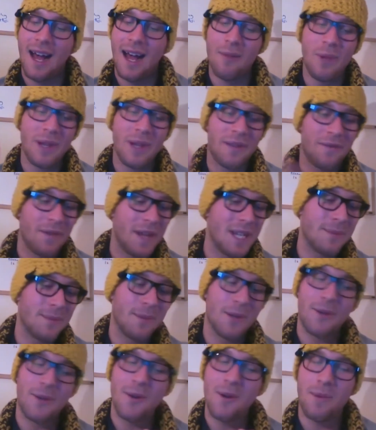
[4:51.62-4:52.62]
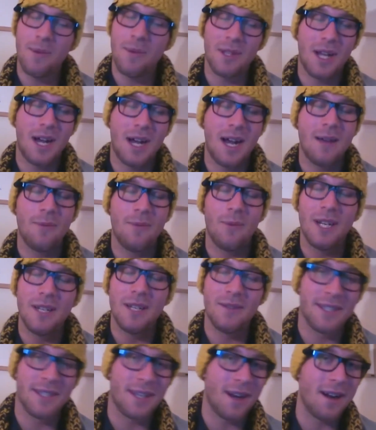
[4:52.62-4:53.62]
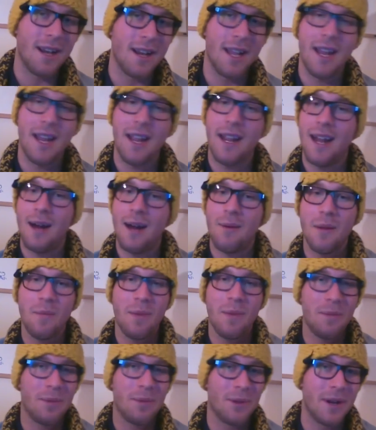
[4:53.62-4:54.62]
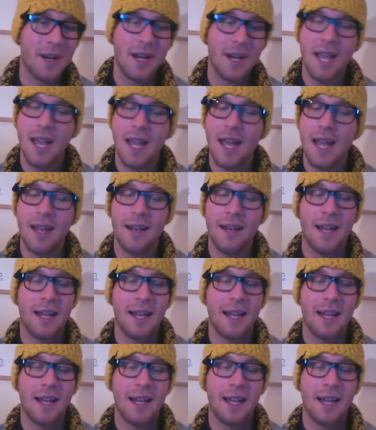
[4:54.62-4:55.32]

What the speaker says: Big Facebook group online, when you started, how many people are in it,